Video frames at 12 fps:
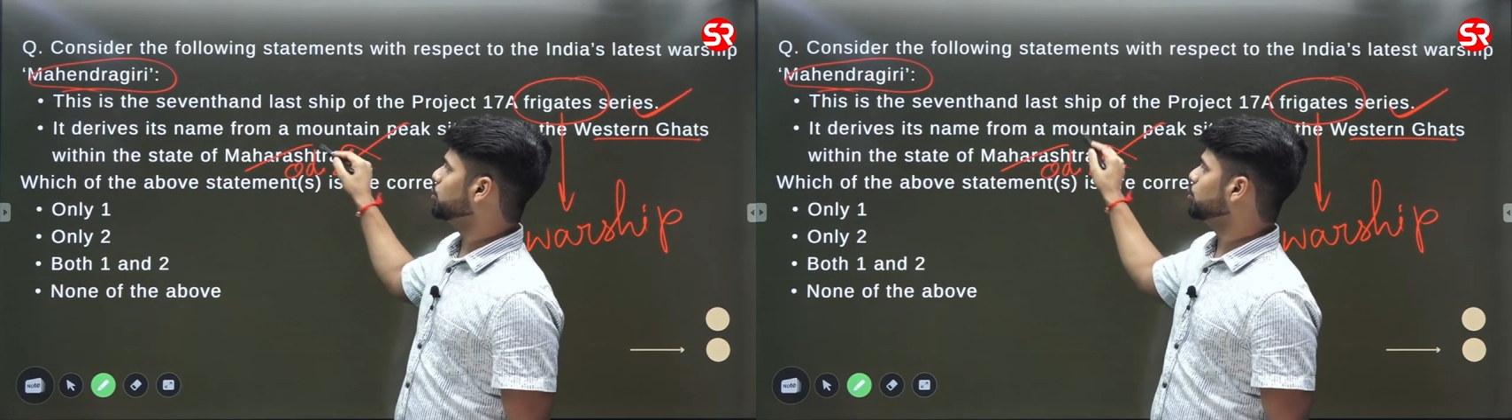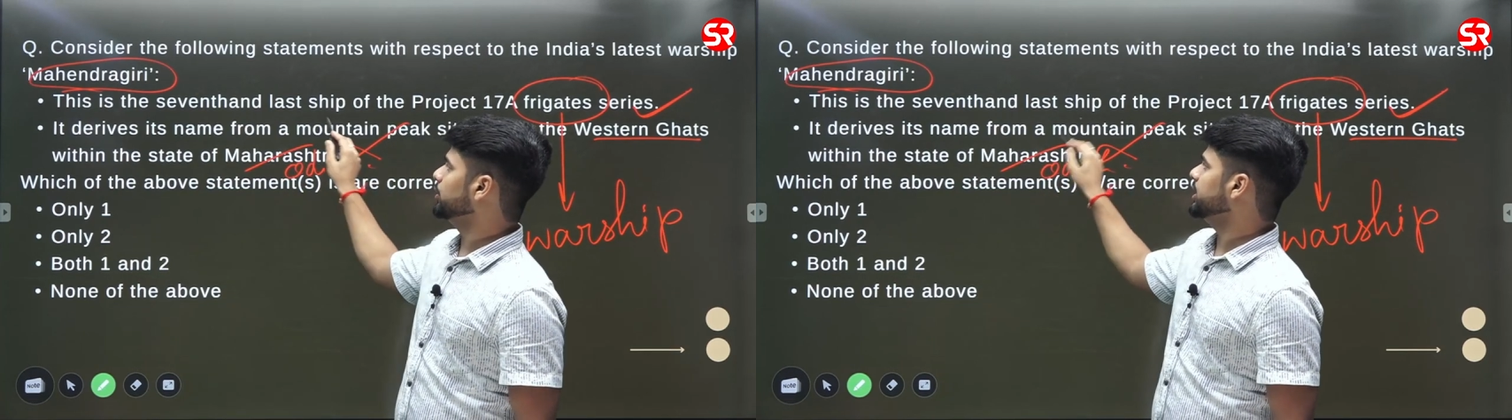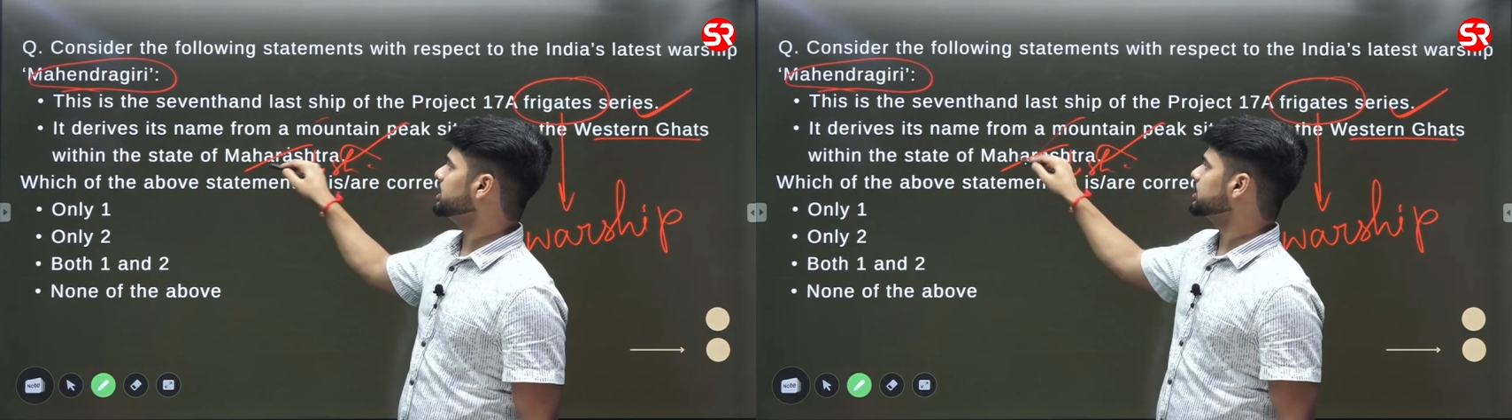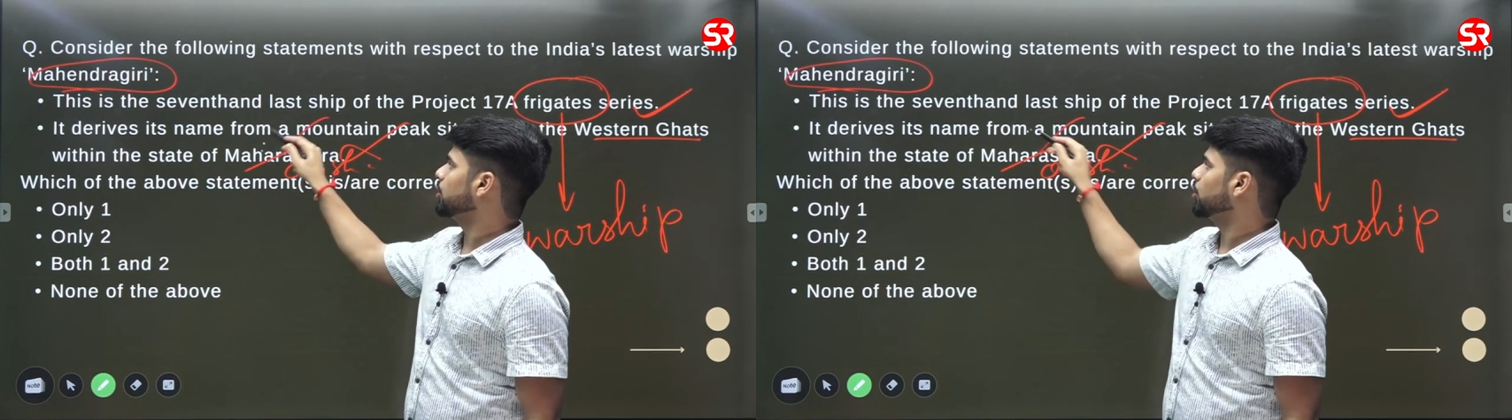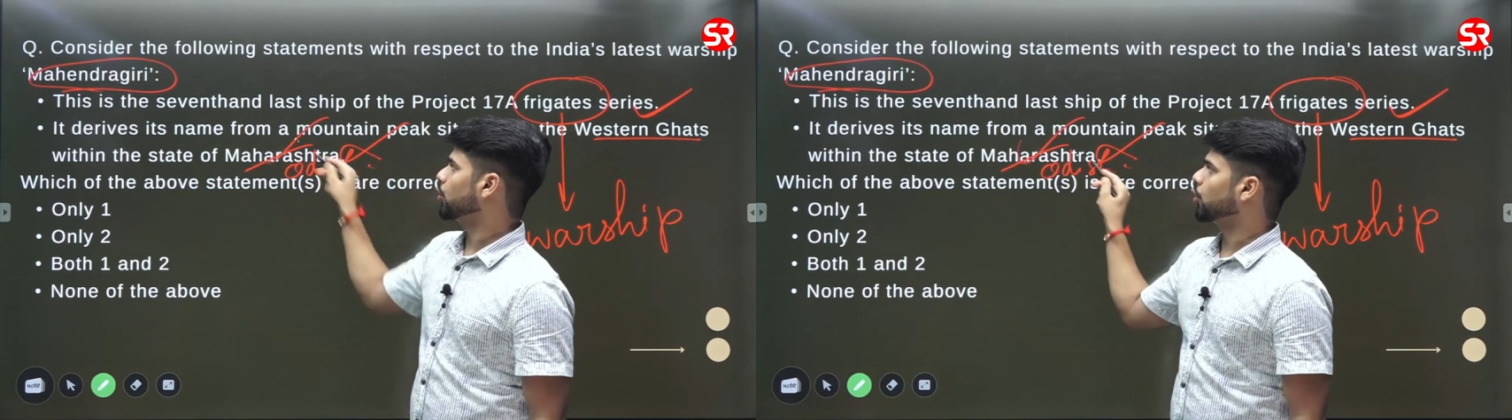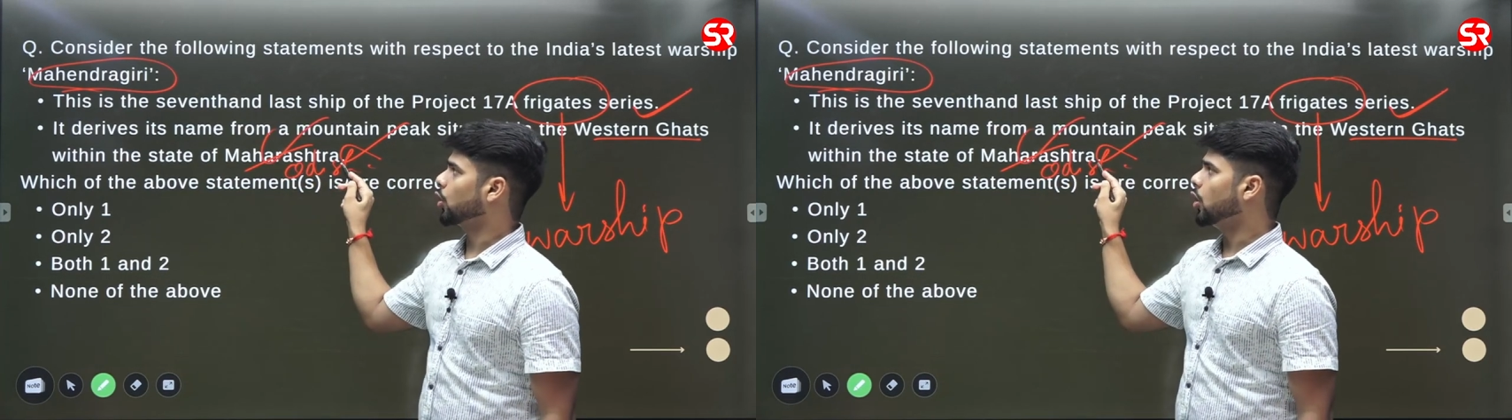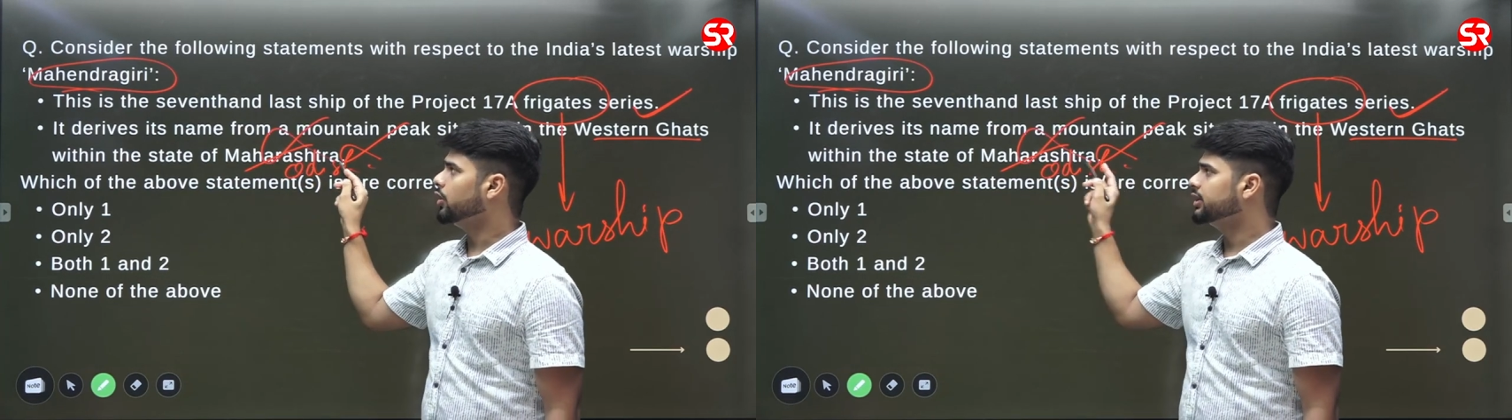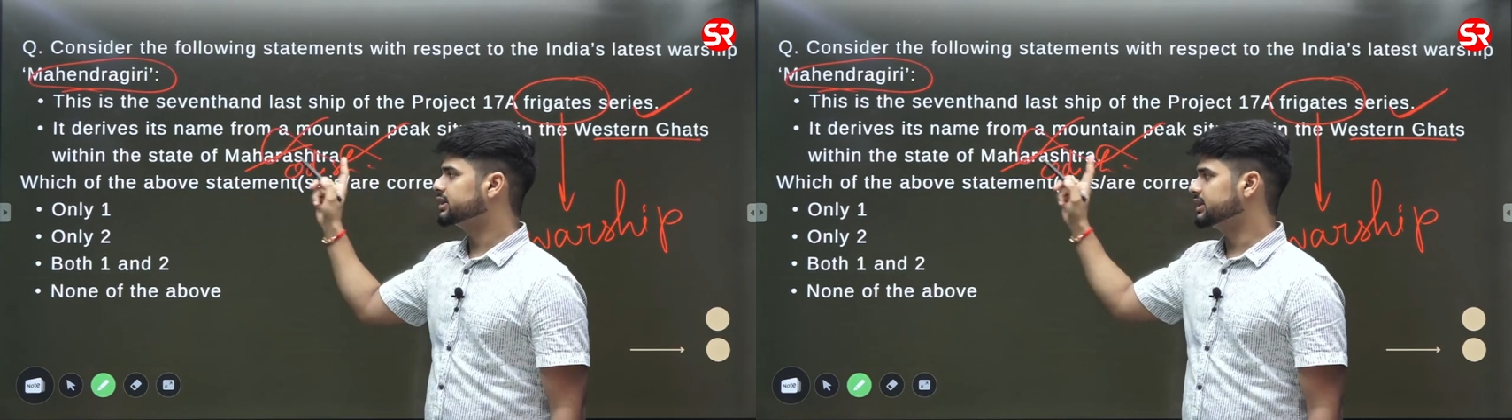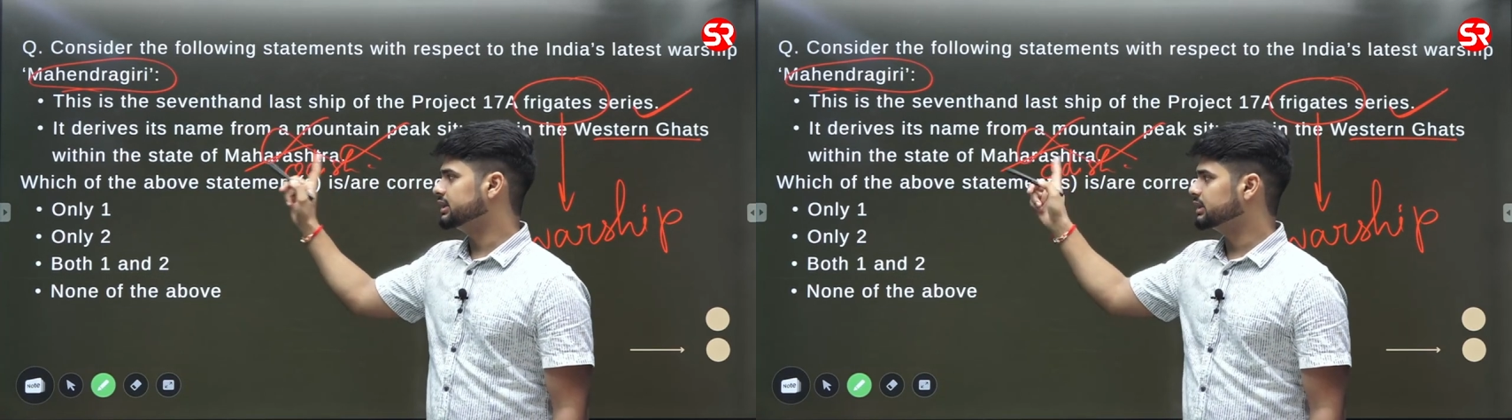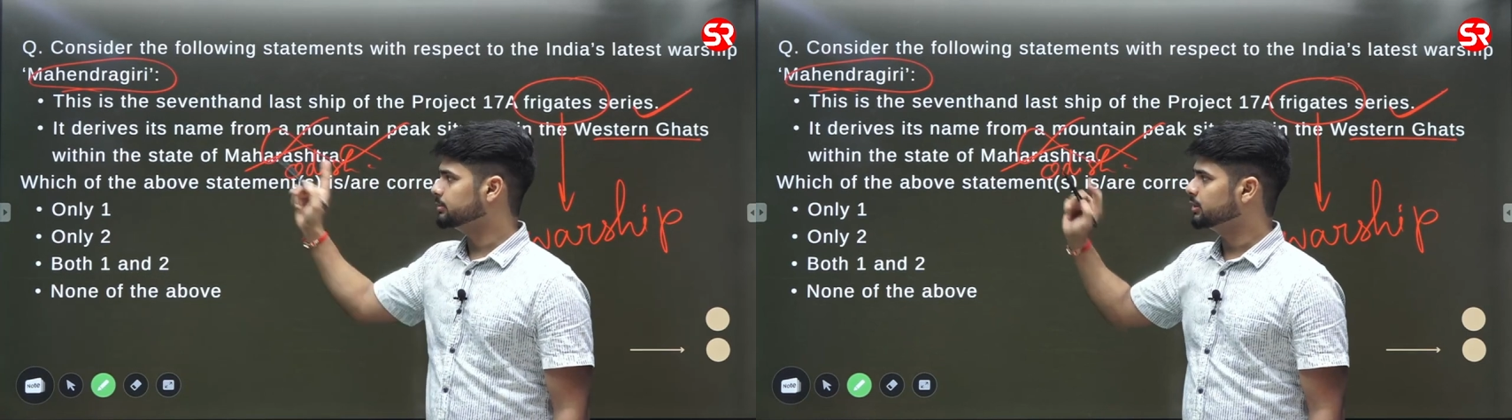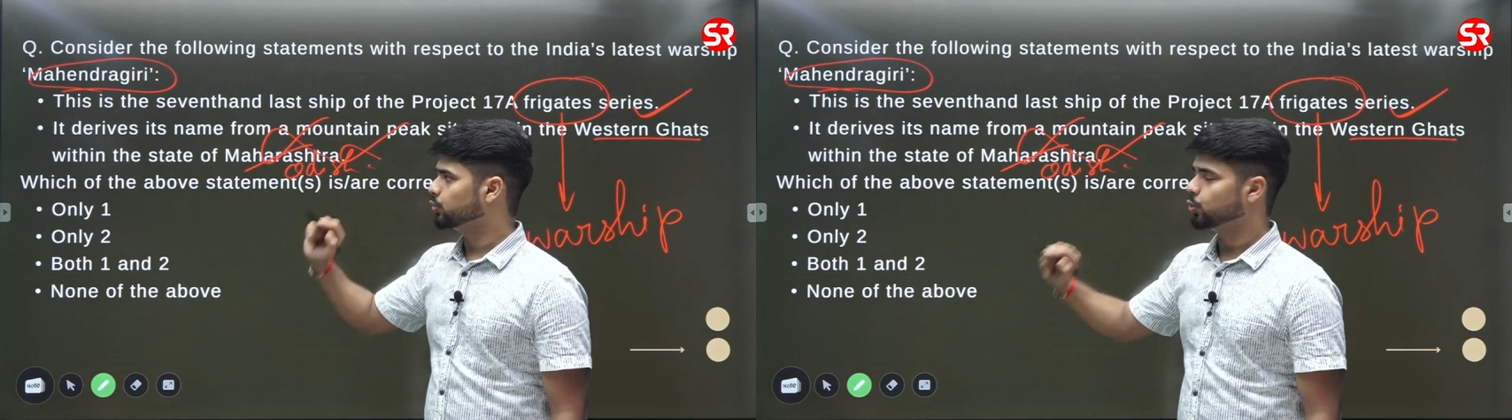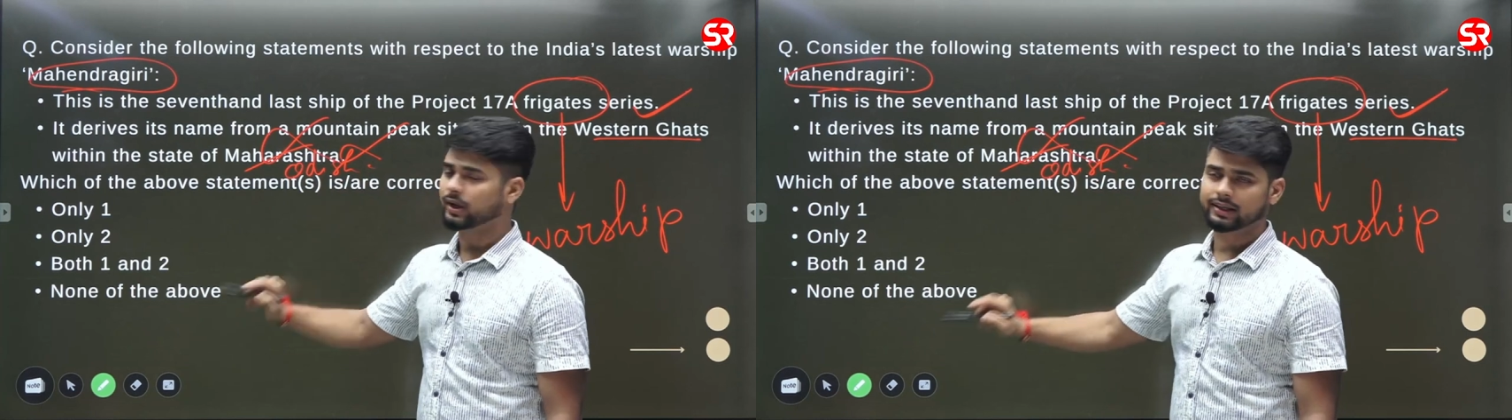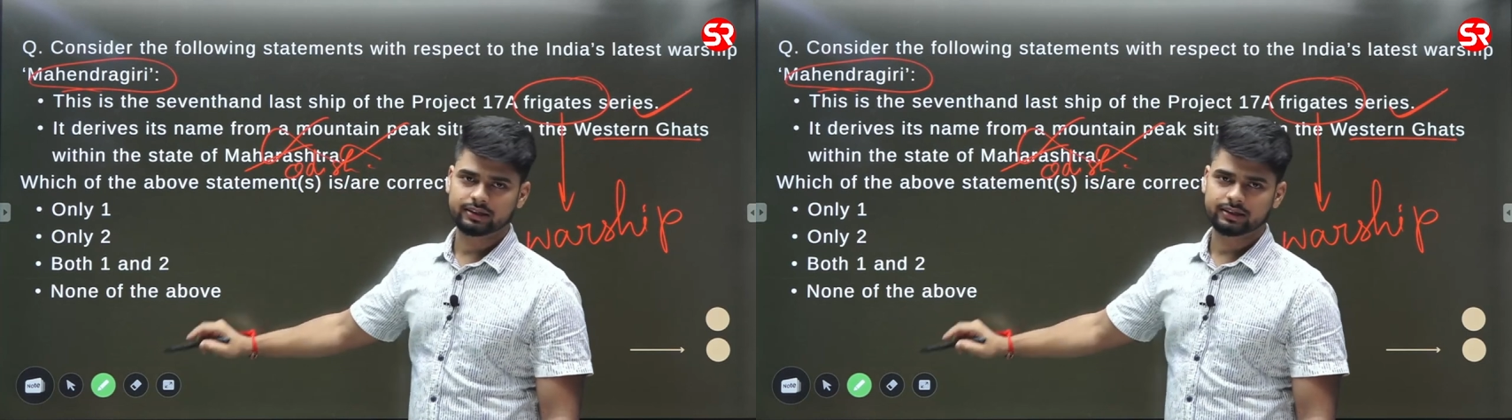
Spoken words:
2 is wrong, statement 1